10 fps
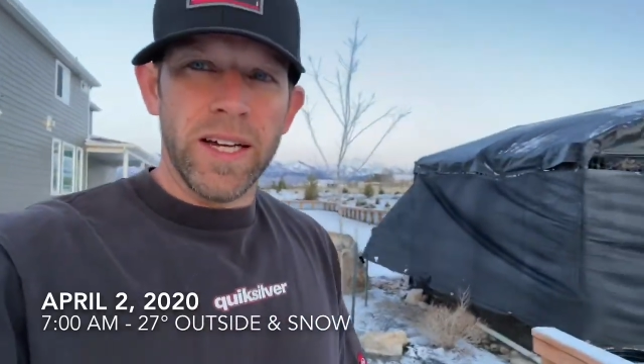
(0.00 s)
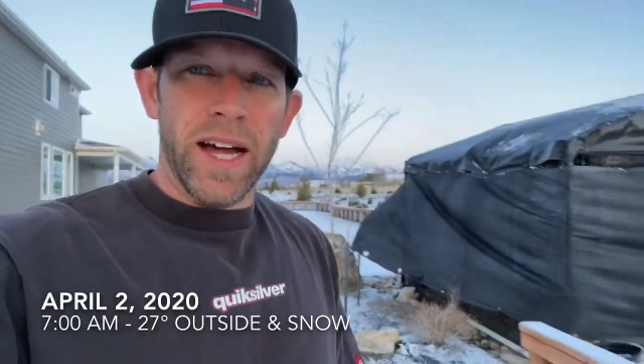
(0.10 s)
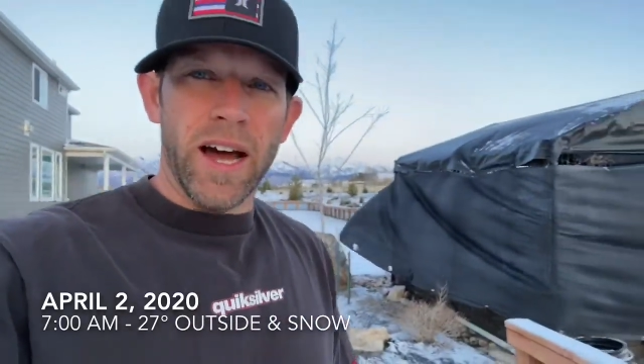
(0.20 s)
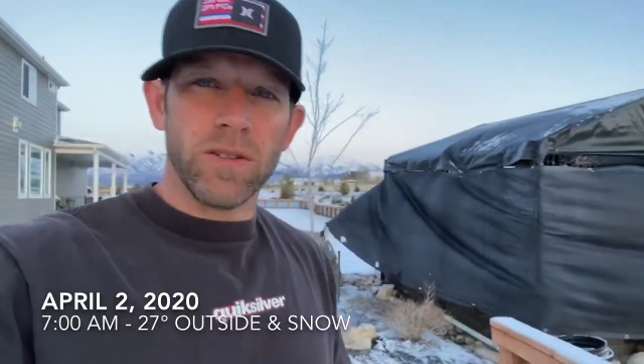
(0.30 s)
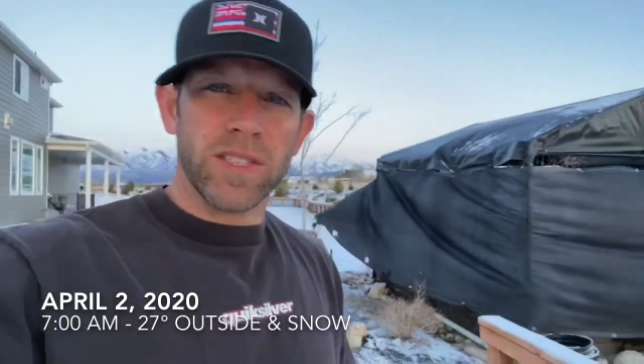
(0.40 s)

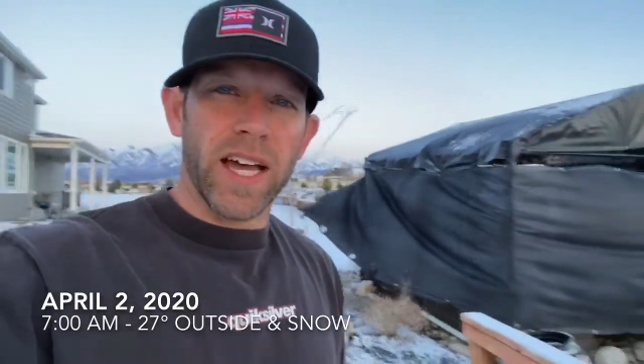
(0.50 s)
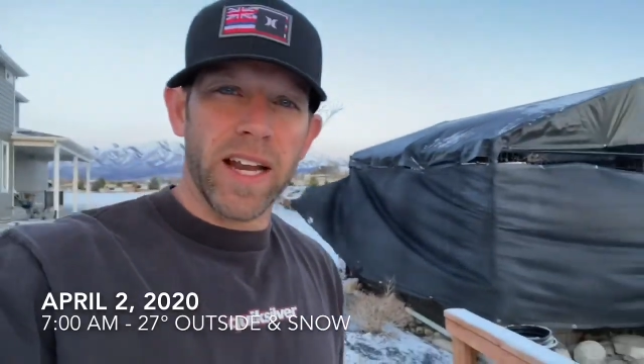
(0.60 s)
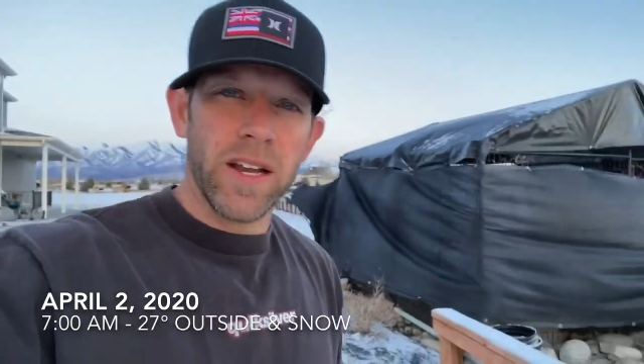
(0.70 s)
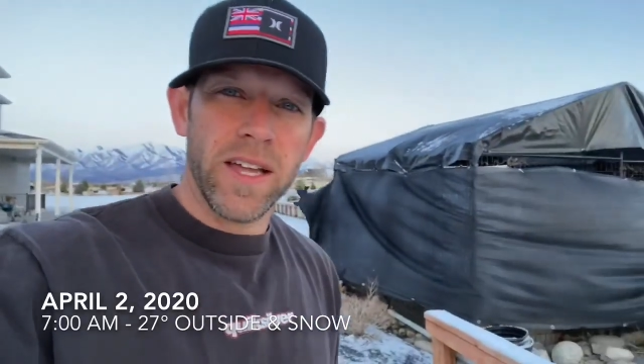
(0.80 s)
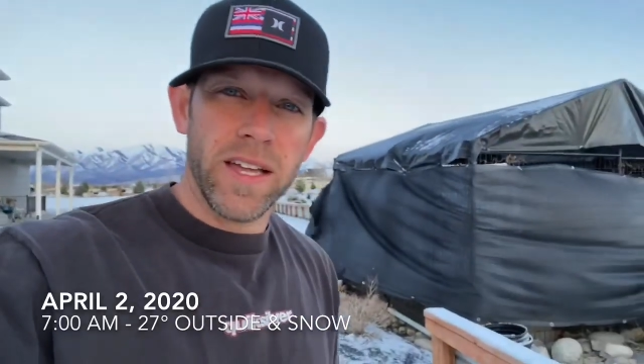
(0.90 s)
outside
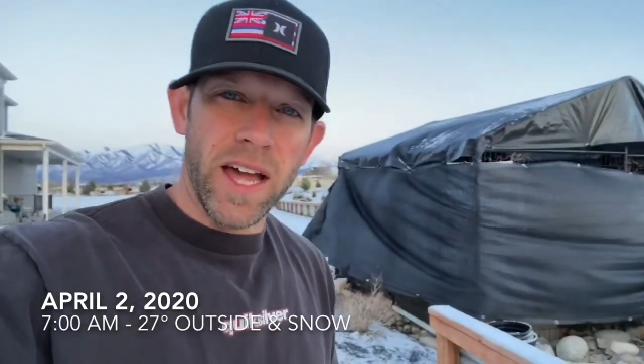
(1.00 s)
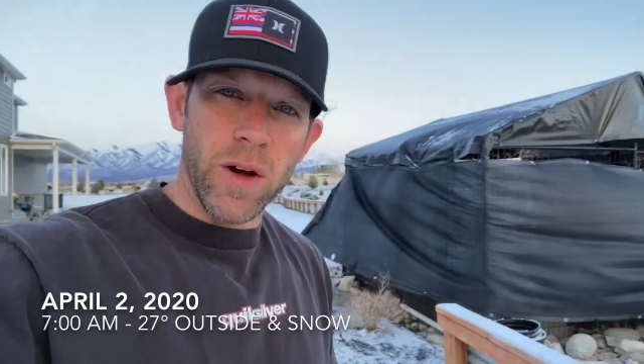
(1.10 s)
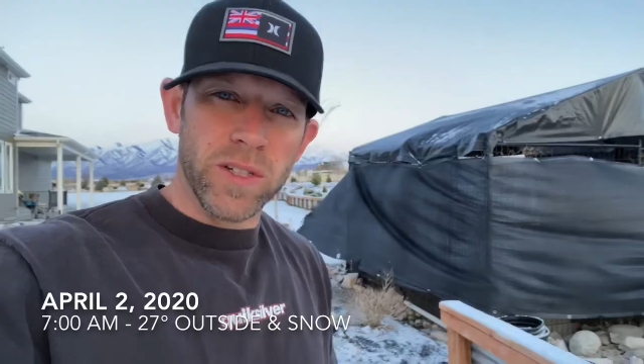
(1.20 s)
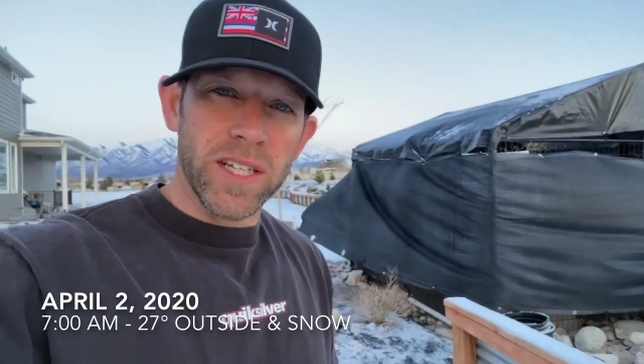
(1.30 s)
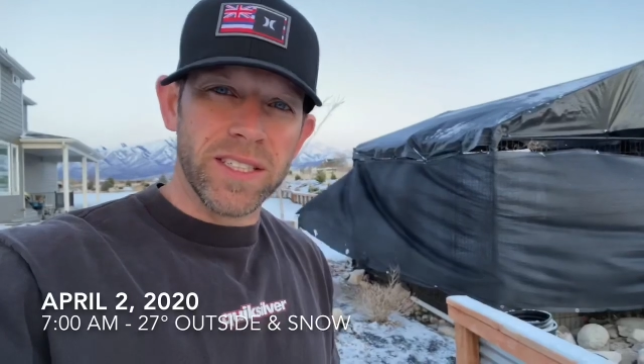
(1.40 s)
how it
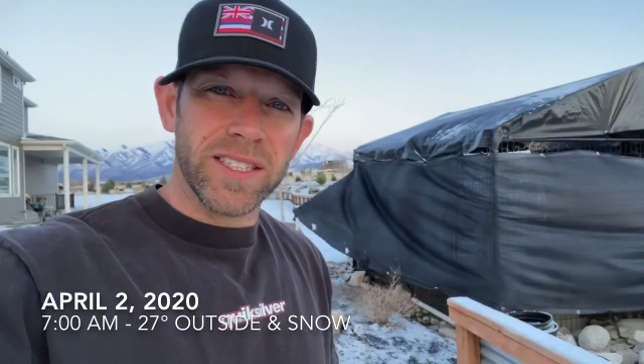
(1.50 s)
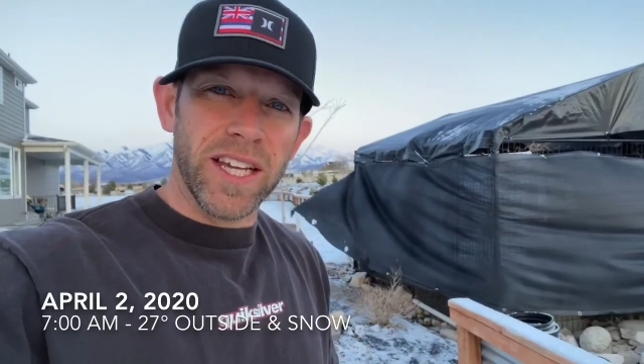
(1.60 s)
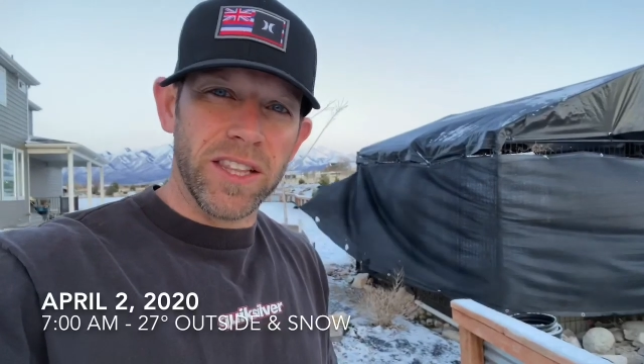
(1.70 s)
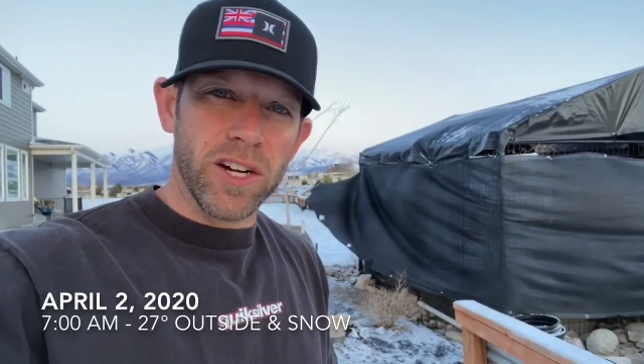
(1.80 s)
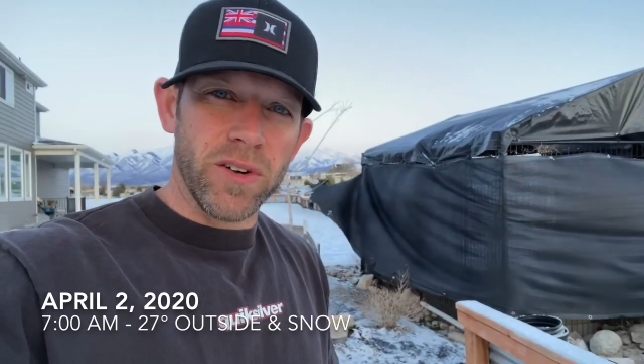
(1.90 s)
does inside
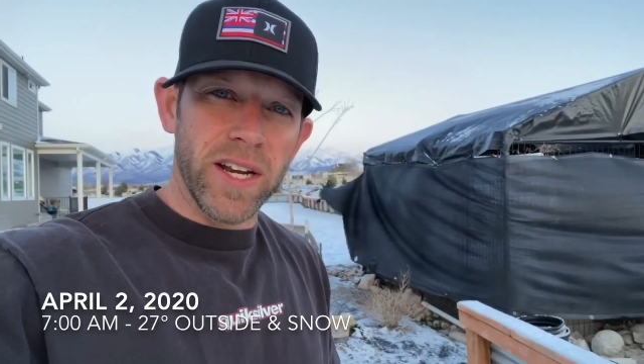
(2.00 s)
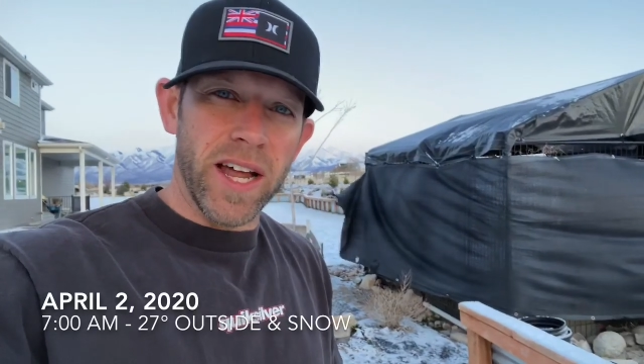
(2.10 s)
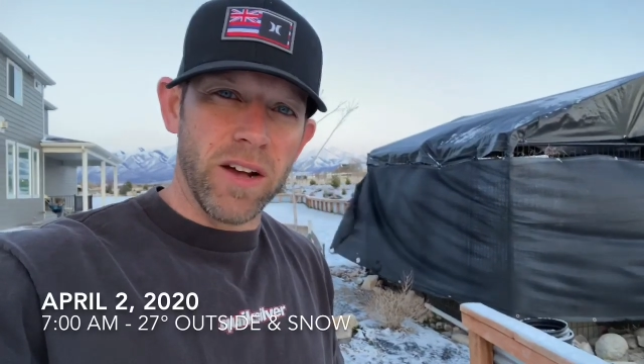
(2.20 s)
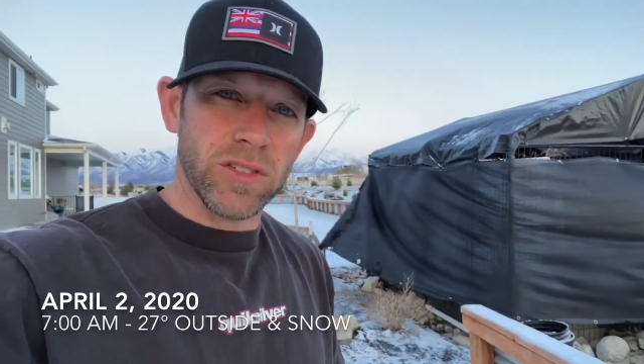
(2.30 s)
the greenhouse.